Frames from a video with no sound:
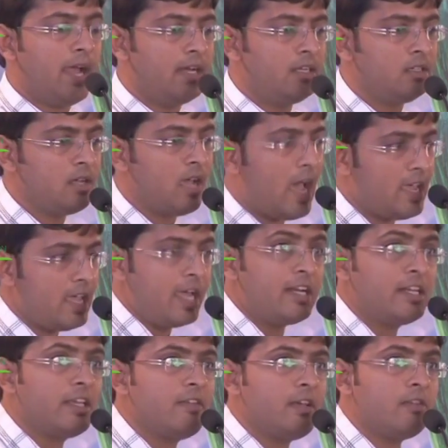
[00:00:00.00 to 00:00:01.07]
and I
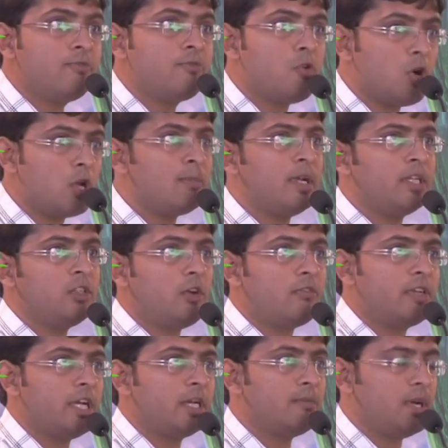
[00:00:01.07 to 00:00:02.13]
had given 4 months
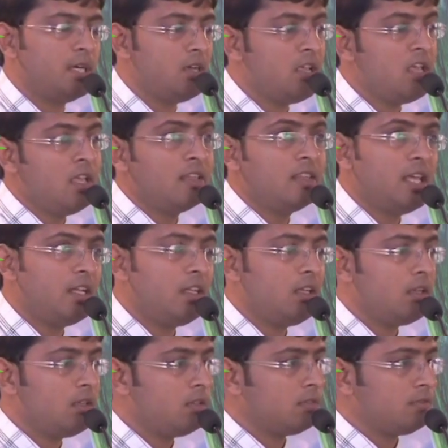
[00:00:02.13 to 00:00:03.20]
of treatment.
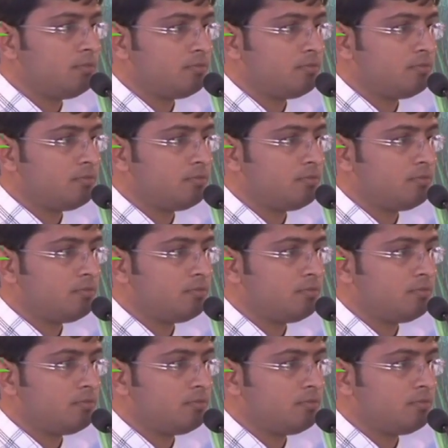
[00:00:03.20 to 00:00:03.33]
Then